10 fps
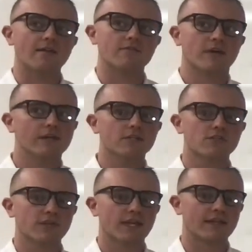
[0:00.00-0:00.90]
vendors
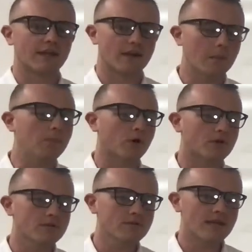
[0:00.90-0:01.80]
feel like they're a
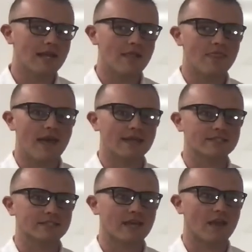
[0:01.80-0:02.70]
burden and that
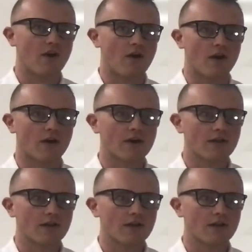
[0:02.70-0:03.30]
they are